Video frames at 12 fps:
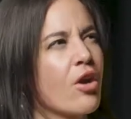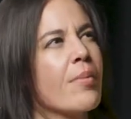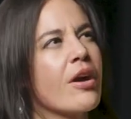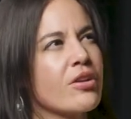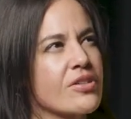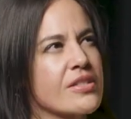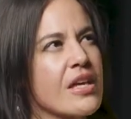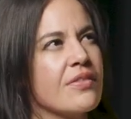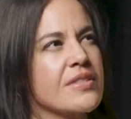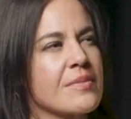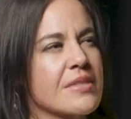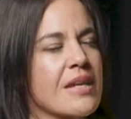about yourself
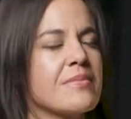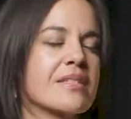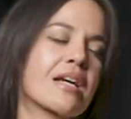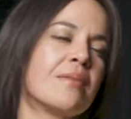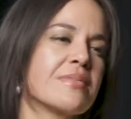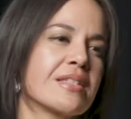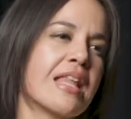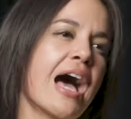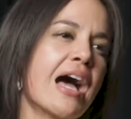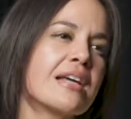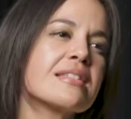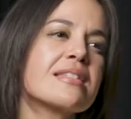sometimes comes
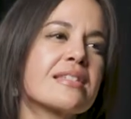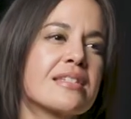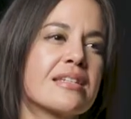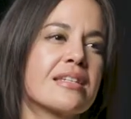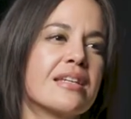last.